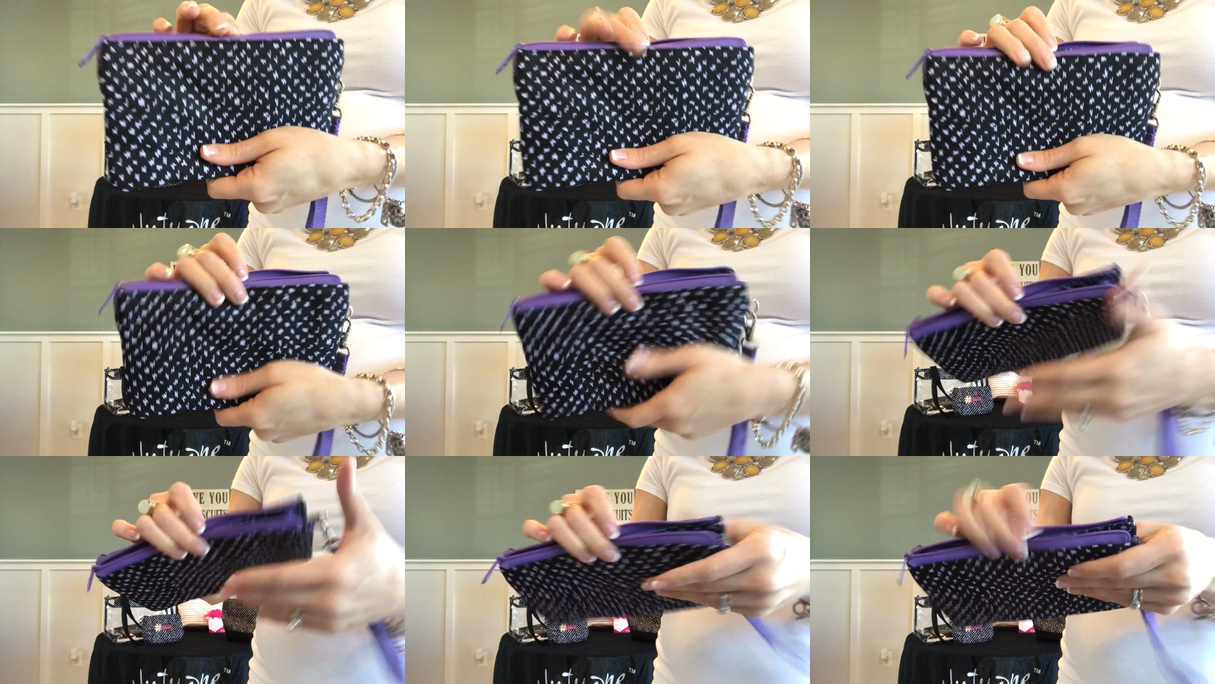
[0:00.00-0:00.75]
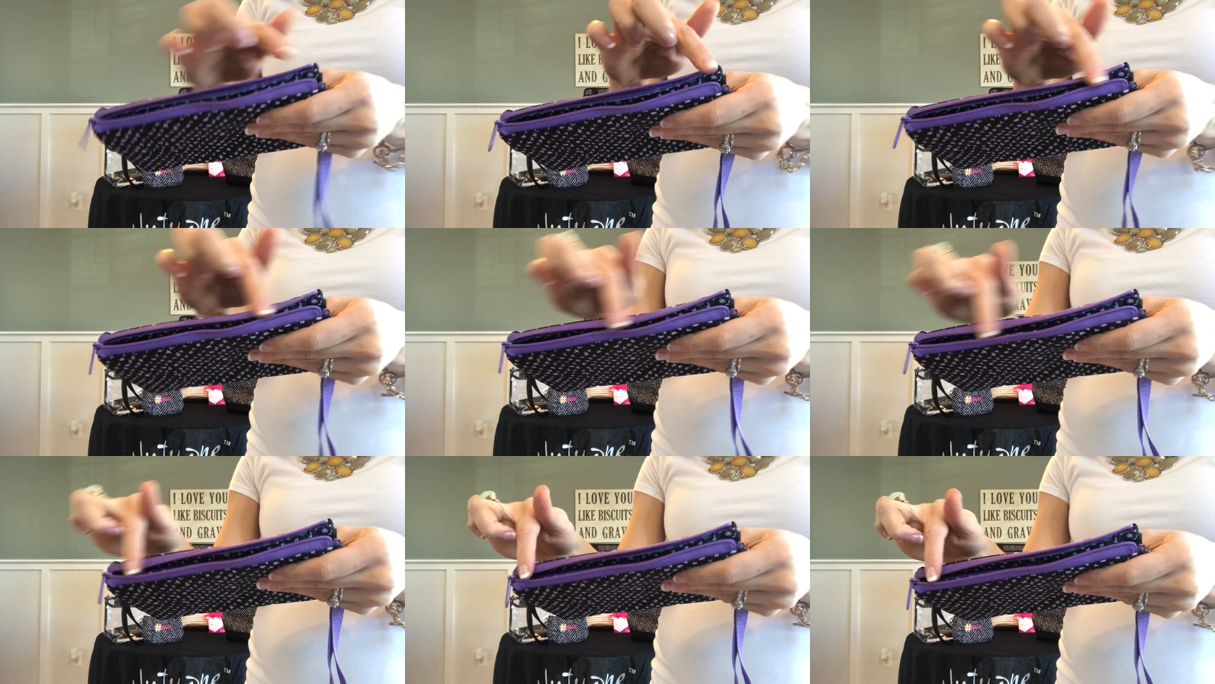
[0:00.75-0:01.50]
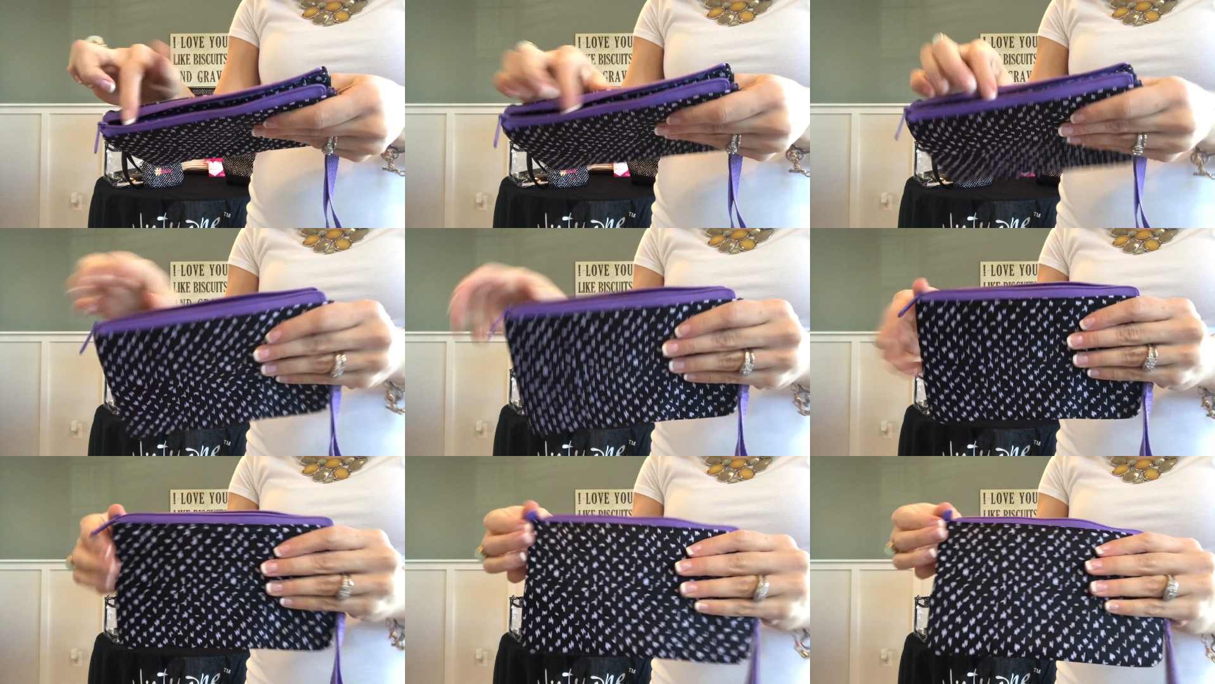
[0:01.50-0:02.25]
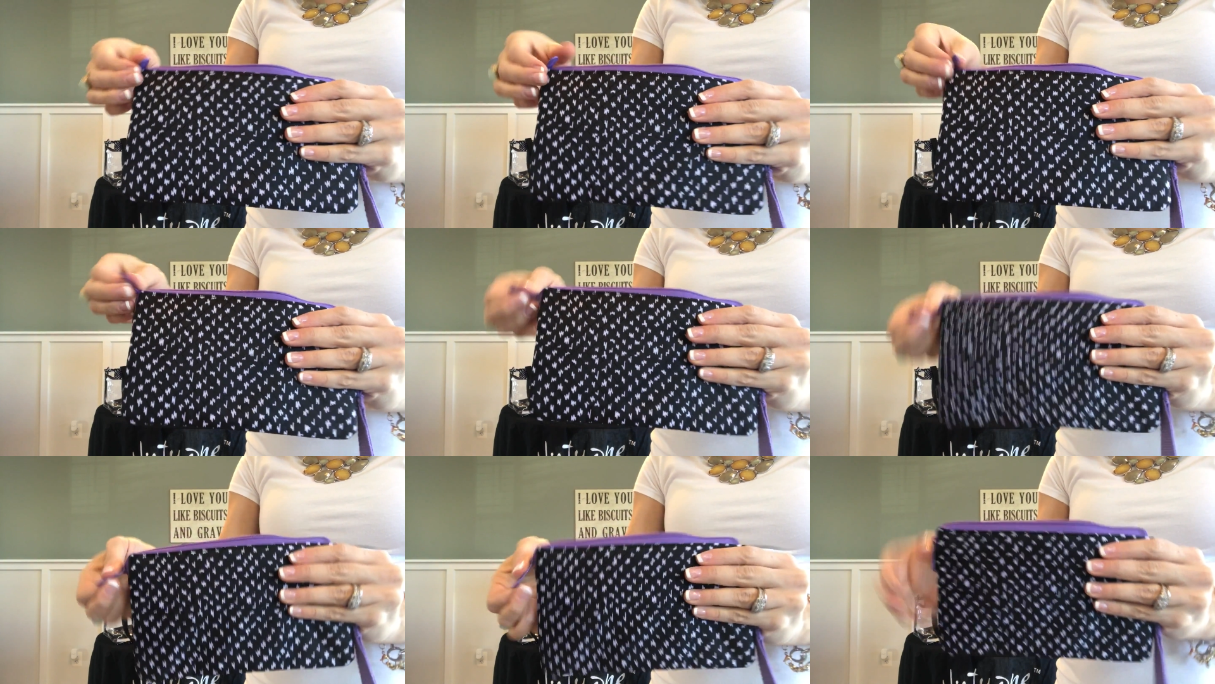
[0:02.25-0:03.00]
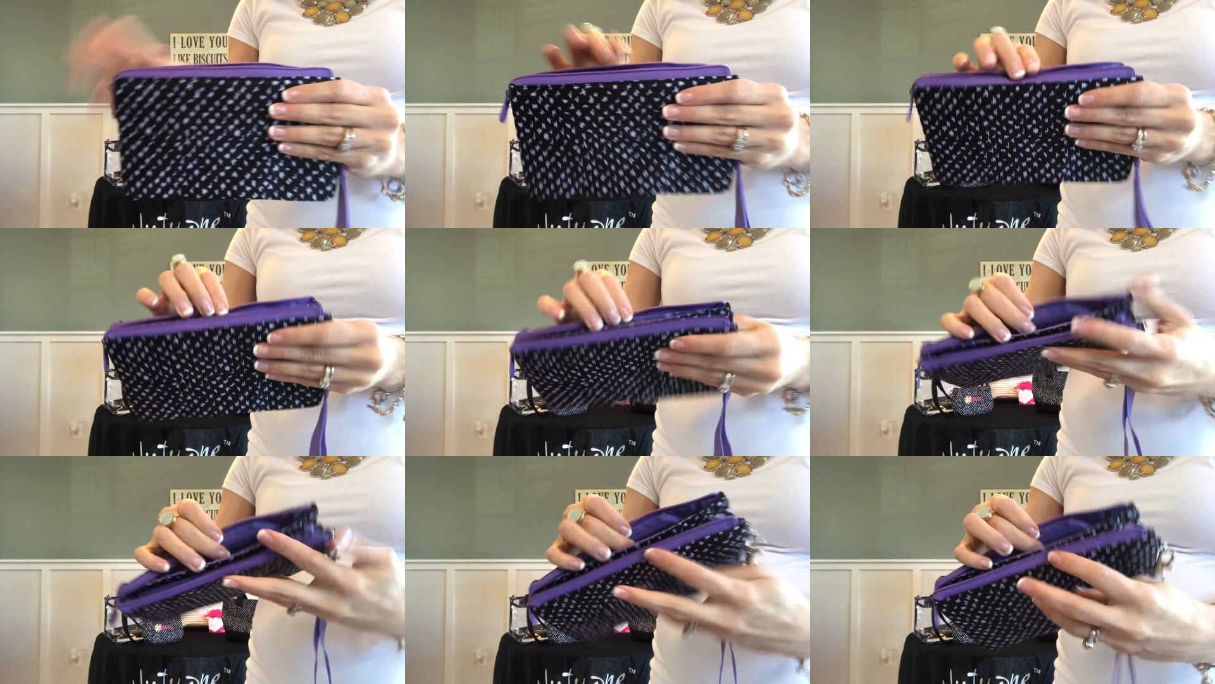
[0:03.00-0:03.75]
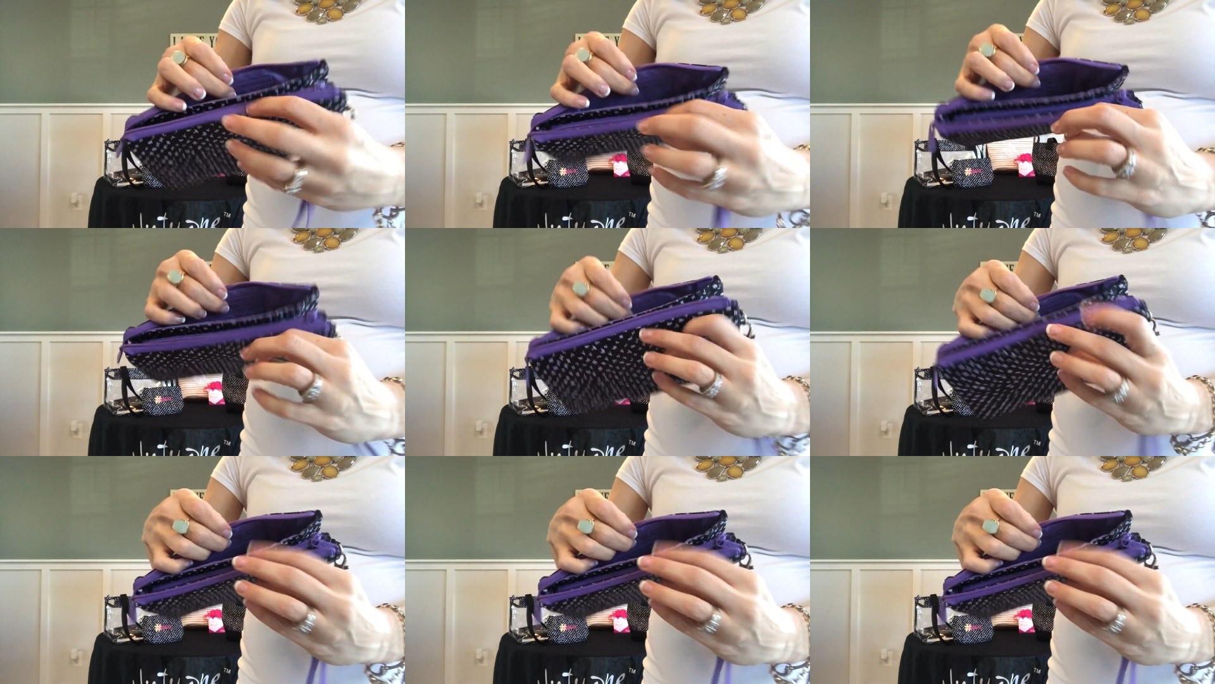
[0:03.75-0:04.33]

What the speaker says: No face is visible, so there are no lips to read.